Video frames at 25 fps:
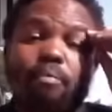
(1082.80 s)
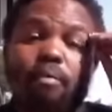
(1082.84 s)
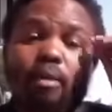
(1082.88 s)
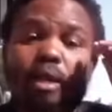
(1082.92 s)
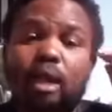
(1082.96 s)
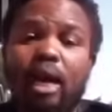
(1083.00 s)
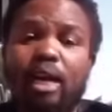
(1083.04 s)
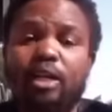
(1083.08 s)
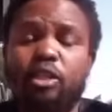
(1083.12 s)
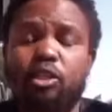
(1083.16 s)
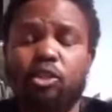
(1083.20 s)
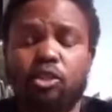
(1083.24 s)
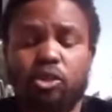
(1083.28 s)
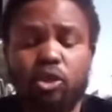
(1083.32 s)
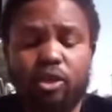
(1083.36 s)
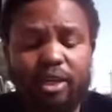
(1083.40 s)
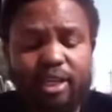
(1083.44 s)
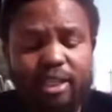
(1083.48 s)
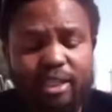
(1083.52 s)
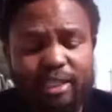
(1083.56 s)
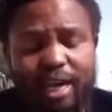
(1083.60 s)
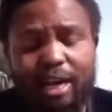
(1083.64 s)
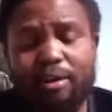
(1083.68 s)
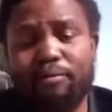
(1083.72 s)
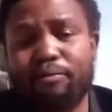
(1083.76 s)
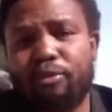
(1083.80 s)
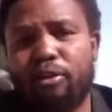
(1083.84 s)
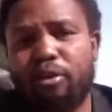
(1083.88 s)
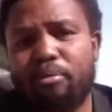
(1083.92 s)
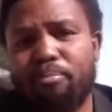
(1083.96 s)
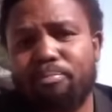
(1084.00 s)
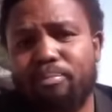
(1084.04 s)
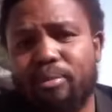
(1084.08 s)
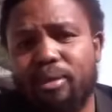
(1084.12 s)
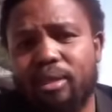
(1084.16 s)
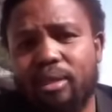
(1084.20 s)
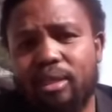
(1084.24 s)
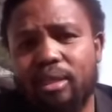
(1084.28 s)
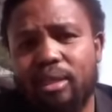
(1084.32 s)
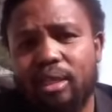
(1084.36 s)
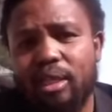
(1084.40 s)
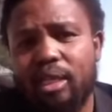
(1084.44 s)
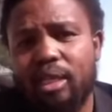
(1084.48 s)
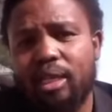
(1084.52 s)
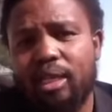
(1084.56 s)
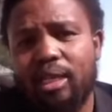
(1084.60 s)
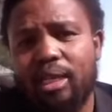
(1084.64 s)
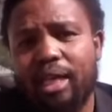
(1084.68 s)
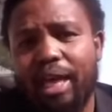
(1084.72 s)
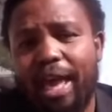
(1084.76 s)
I saw it come from
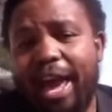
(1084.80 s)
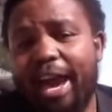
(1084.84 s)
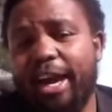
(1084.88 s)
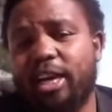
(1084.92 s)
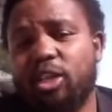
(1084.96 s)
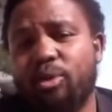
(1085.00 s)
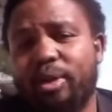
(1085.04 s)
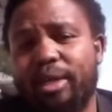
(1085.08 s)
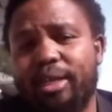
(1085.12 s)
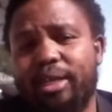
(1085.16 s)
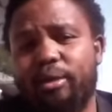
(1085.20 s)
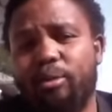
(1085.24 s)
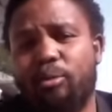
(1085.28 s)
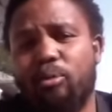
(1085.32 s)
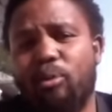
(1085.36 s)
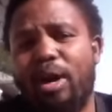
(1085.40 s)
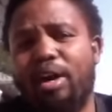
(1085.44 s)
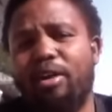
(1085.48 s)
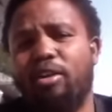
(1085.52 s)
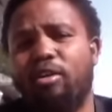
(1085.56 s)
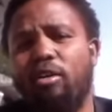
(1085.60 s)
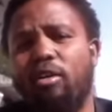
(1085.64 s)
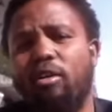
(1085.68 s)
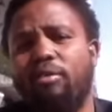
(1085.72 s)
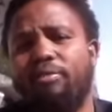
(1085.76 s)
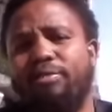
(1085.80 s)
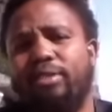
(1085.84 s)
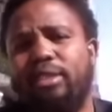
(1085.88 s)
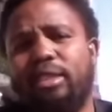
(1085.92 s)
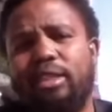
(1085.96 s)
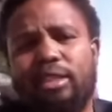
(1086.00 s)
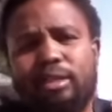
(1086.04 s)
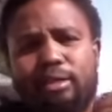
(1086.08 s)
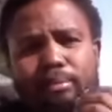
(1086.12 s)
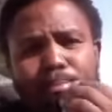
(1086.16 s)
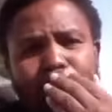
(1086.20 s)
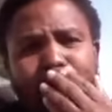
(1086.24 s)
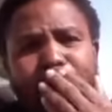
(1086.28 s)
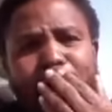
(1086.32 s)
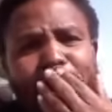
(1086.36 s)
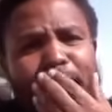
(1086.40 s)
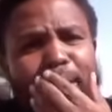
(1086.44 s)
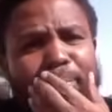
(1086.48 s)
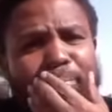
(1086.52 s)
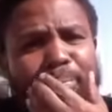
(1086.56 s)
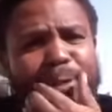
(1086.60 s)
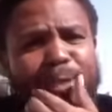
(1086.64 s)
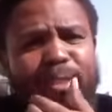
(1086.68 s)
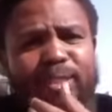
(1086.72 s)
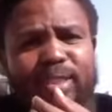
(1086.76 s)
actually one of the media
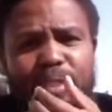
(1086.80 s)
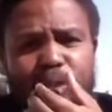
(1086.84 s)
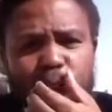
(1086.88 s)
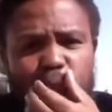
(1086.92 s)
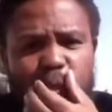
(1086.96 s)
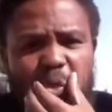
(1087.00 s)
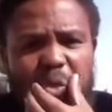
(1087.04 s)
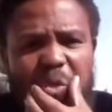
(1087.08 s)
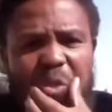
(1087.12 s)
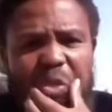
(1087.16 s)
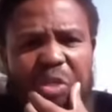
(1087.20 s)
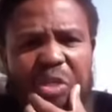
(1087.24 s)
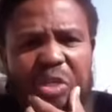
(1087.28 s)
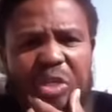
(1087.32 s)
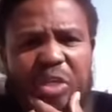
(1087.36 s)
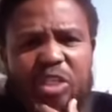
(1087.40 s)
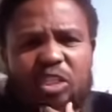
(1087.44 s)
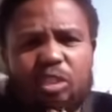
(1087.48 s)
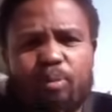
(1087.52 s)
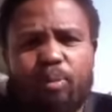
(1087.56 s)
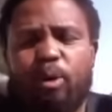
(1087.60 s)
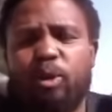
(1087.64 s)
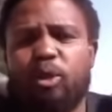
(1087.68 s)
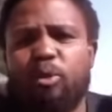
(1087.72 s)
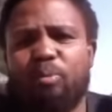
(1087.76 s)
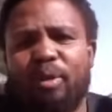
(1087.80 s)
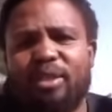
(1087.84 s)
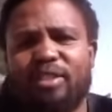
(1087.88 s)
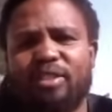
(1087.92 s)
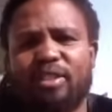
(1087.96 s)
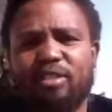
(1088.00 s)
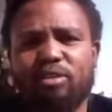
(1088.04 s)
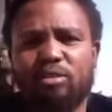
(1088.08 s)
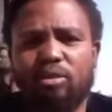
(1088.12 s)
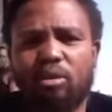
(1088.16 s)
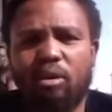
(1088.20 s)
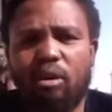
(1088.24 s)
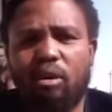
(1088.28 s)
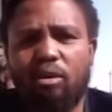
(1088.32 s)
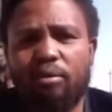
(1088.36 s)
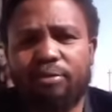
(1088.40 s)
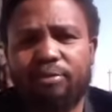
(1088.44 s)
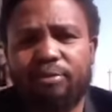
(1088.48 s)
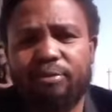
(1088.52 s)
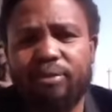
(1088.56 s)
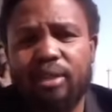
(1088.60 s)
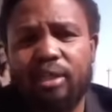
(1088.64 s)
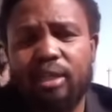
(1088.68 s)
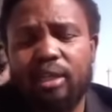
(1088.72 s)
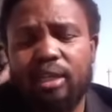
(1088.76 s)
persons, spokespersons of
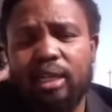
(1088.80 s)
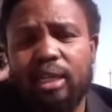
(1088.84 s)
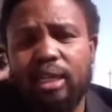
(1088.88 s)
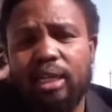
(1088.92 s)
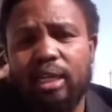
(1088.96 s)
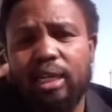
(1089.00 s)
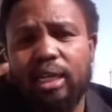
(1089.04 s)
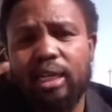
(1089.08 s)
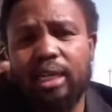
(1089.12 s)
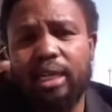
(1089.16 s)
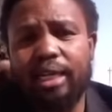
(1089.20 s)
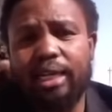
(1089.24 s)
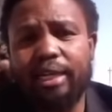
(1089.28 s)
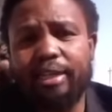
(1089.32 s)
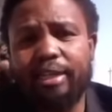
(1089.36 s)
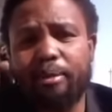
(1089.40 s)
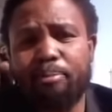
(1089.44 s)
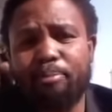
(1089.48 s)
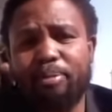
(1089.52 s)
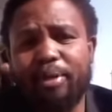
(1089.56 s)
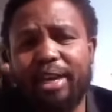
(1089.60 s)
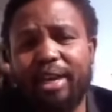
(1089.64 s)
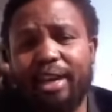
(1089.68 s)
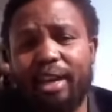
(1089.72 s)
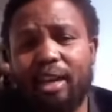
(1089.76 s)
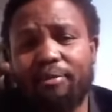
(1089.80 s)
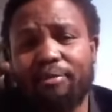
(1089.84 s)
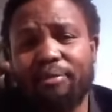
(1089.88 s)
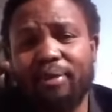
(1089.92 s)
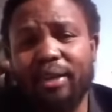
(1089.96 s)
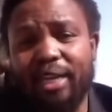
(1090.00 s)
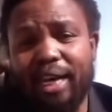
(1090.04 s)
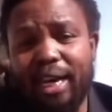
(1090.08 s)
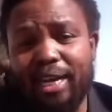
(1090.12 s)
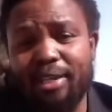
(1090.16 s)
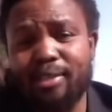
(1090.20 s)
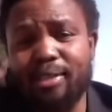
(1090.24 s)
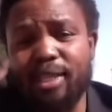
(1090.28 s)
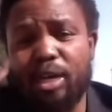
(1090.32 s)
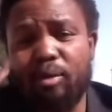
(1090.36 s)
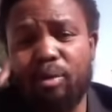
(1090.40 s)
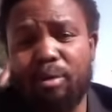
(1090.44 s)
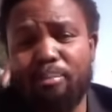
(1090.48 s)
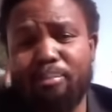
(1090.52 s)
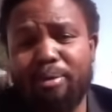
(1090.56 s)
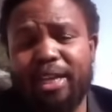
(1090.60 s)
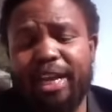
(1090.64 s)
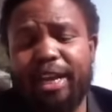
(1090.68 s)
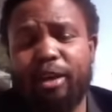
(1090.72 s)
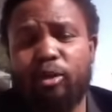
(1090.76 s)
the BLF. He runs our
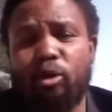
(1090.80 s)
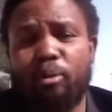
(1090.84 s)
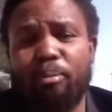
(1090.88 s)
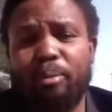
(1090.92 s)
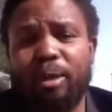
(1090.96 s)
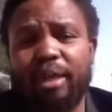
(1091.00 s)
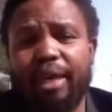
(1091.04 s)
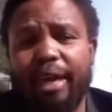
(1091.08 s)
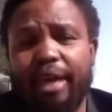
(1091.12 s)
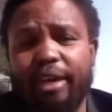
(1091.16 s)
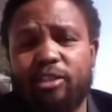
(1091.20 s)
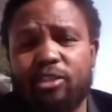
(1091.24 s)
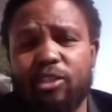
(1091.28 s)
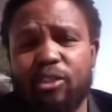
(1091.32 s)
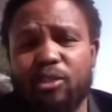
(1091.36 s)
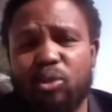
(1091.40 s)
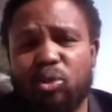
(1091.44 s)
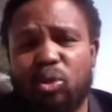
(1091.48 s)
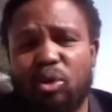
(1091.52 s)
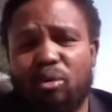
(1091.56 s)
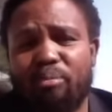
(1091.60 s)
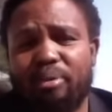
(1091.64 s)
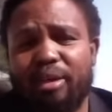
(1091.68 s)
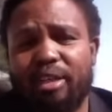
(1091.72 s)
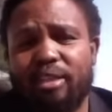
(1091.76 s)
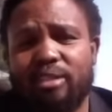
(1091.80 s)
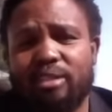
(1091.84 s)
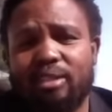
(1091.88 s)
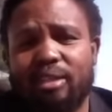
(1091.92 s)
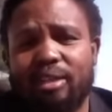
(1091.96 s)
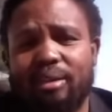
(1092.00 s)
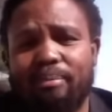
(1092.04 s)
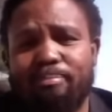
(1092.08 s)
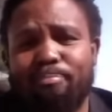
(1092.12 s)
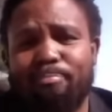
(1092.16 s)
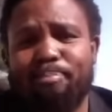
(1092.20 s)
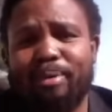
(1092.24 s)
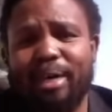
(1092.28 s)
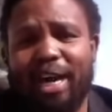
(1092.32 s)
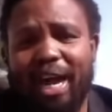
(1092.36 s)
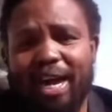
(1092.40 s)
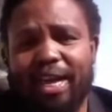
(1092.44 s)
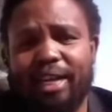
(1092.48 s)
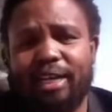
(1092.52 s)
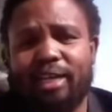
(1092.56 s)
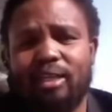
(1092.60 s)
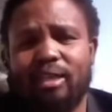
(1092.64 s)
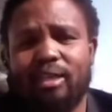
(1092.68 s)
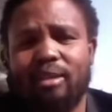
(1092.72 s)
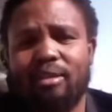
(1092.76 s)
media and communications, comrade
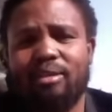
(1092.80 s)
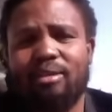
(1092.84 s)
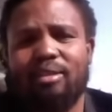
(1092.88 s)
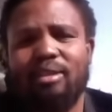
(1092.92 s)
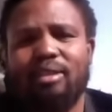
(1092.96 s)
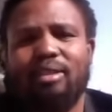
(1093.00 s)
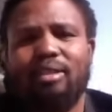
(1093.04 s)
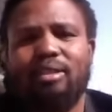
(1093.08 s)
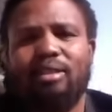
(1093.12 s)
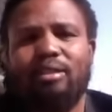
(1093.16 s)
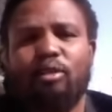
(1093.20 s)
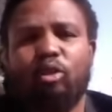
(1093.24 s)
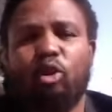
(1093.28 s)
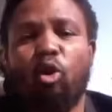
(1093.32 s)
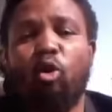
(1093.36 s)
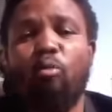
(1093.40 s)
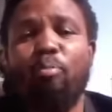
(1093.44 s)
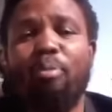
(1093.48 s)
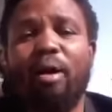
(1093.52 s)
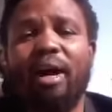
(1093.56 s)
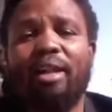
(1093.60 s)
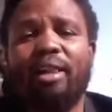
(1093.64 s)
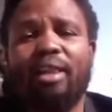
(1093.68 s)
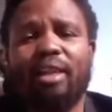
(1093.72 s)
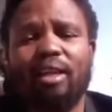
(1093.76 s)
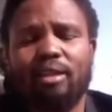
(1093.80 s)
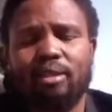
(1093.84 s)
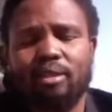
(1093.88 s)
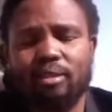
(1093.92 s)
Brian Tobas.